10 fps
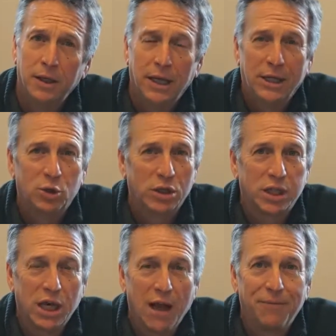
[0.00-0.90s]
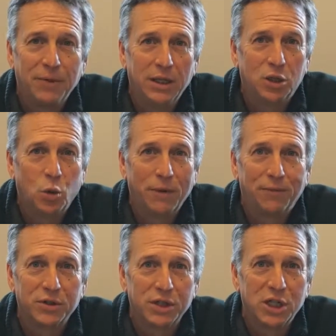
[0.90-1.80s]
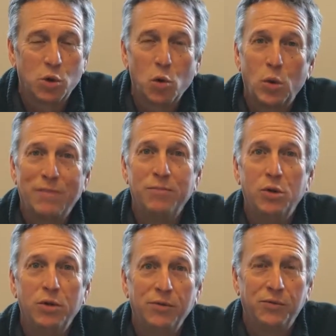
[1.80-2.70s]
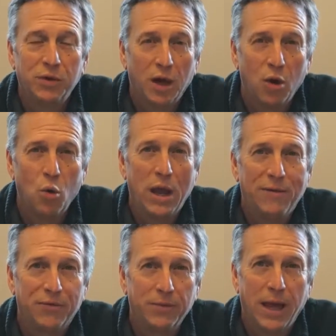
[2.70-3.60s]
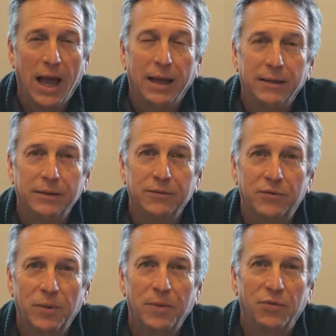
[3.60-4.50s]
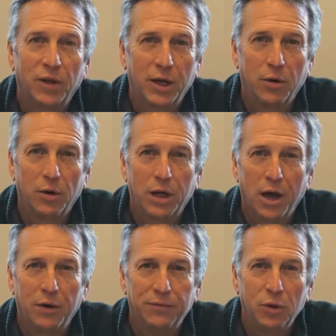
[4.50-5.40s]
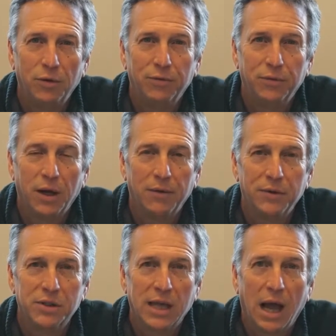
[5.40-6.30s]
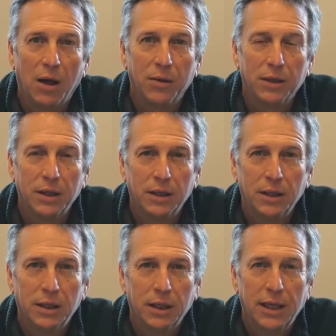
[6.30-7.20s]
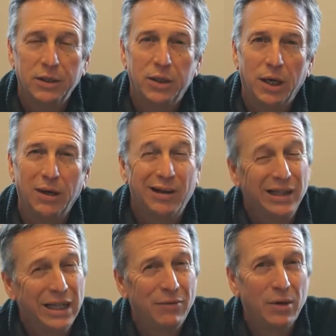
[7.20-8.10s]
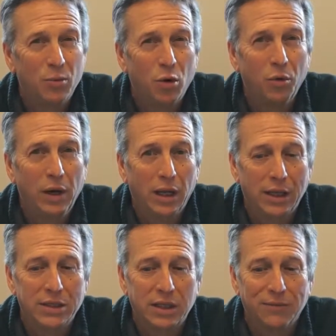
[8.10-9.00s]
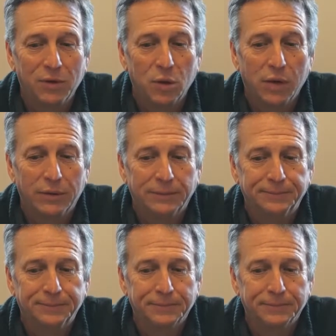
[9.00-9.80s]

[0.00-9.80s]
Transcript: Interesting enough, in the 21st century, we've moved away from that, from the Flannery O'Connor view of the South, into even a more realistic view of it.